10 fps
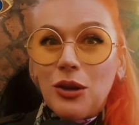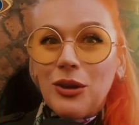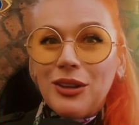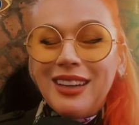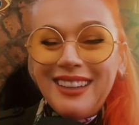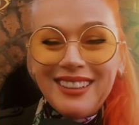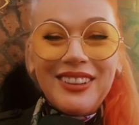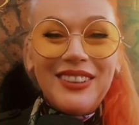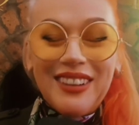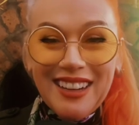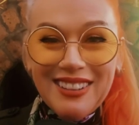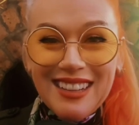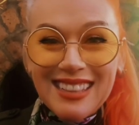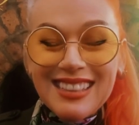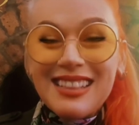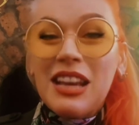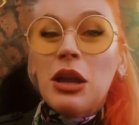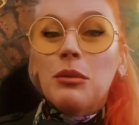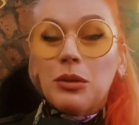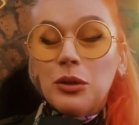in Aquarius,
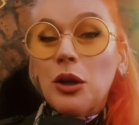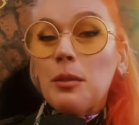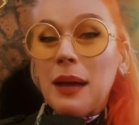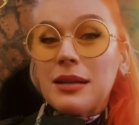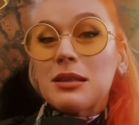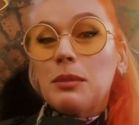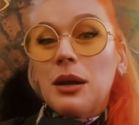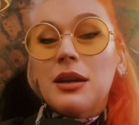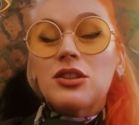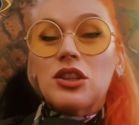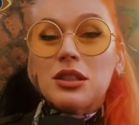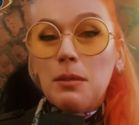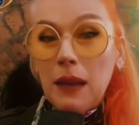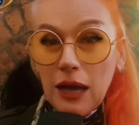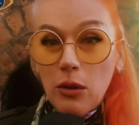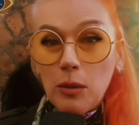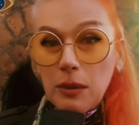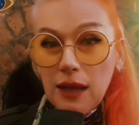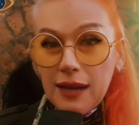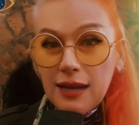Pluto packs a punch. It's a power
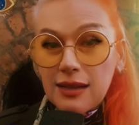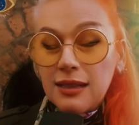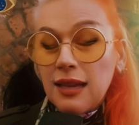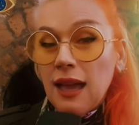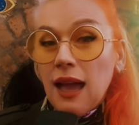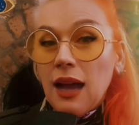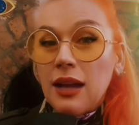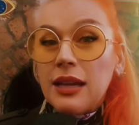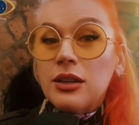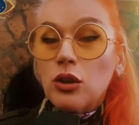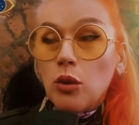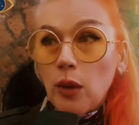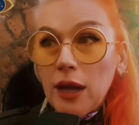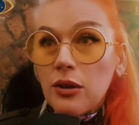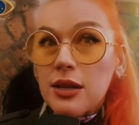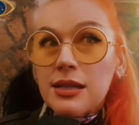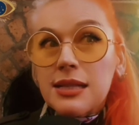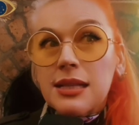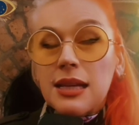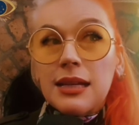player. Uh, in
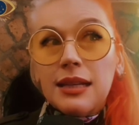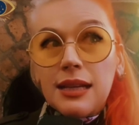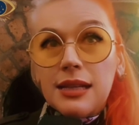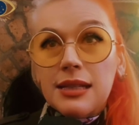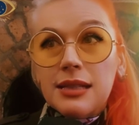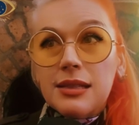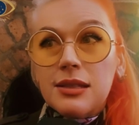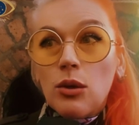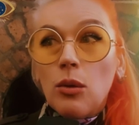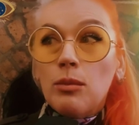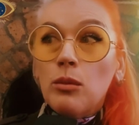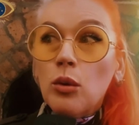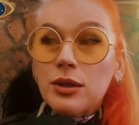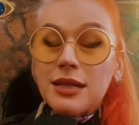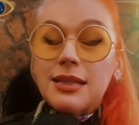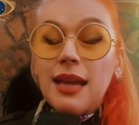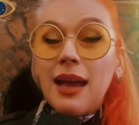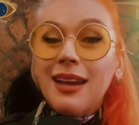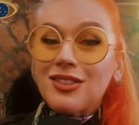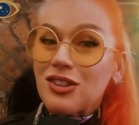Aquarius, it is more
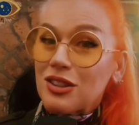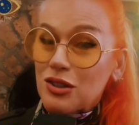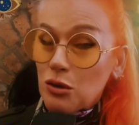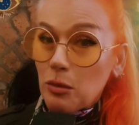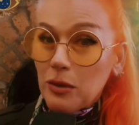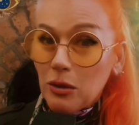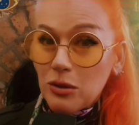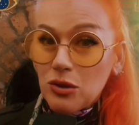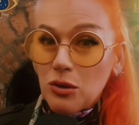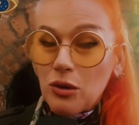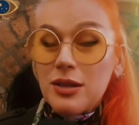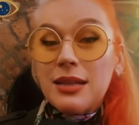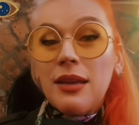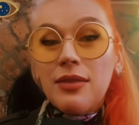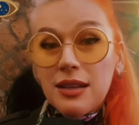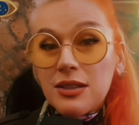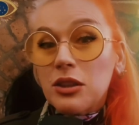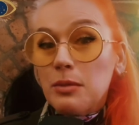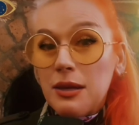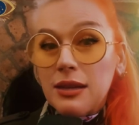detached than Scorpio and Taurus. And that's
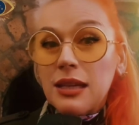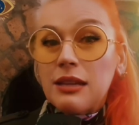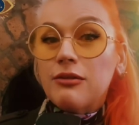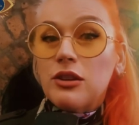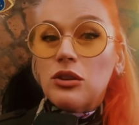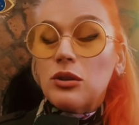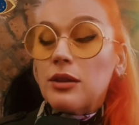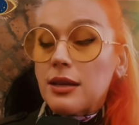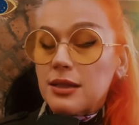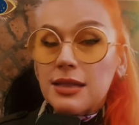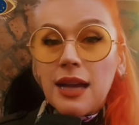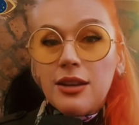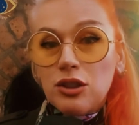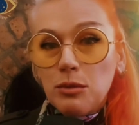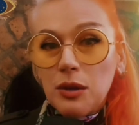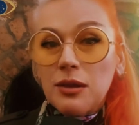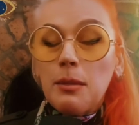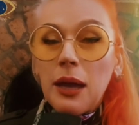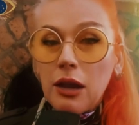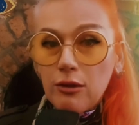going to be the key for you that detachment, the
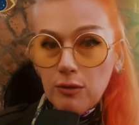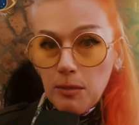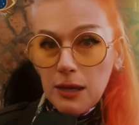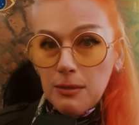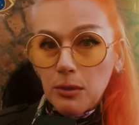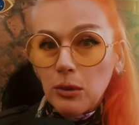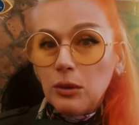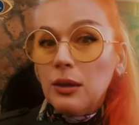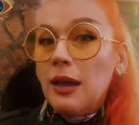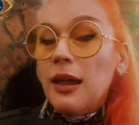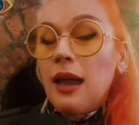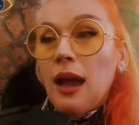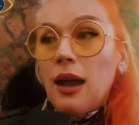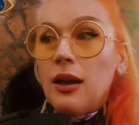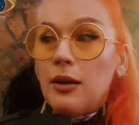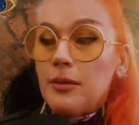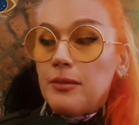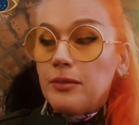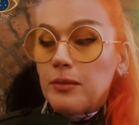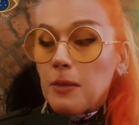power of the people.
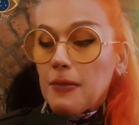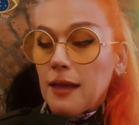Um,